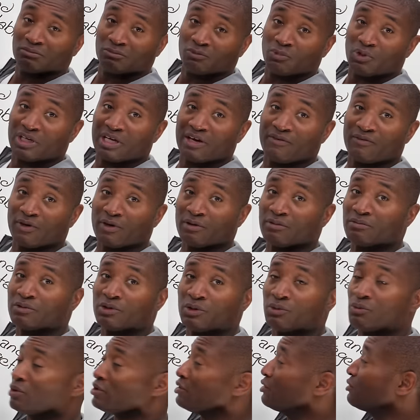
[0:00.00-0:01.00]
whatever
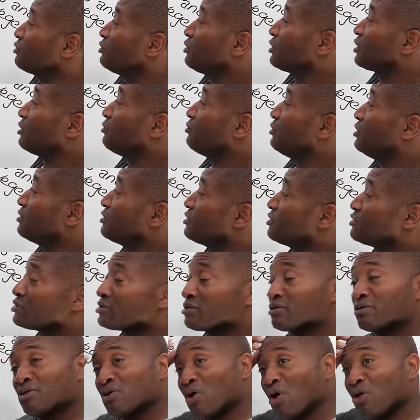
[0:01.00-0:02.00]
you want to cook it with, because
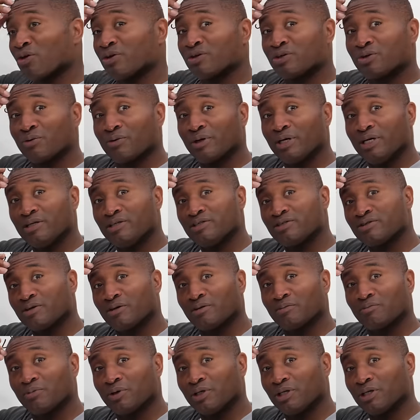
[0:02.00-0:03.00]
collard greens
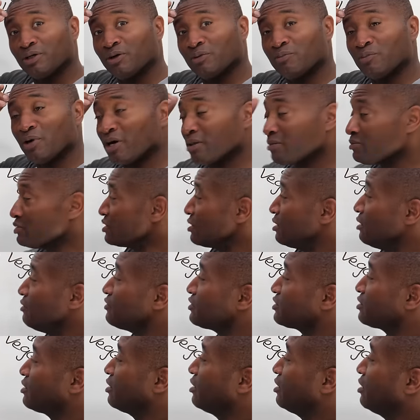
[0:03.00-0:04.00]
are pretty good by
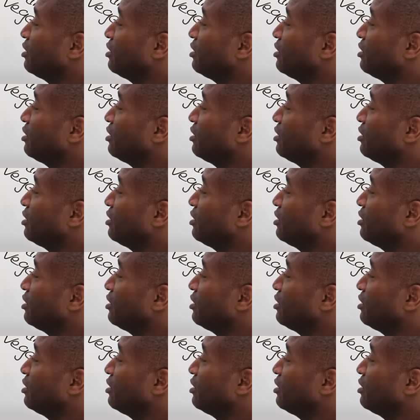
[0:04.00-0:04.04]
themselves.